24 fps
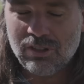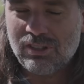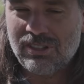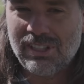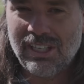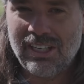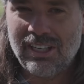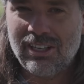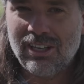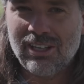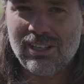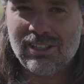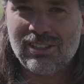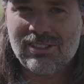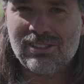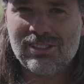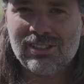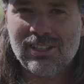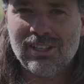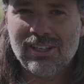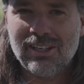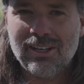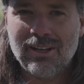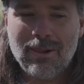sinkers.
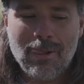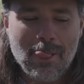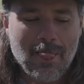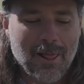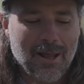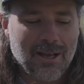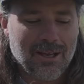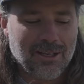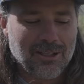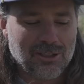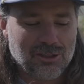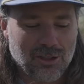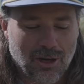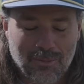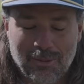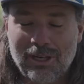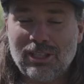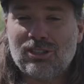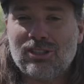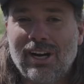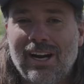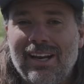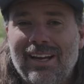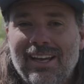So I'm going
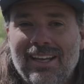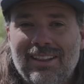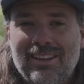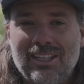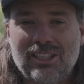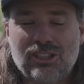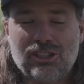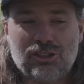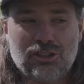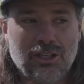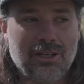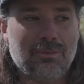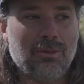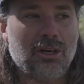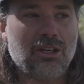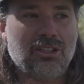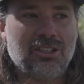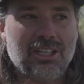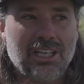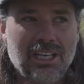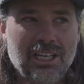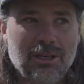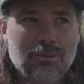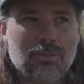to try and get this streamer
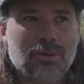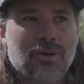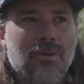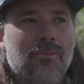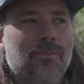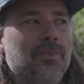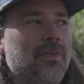deep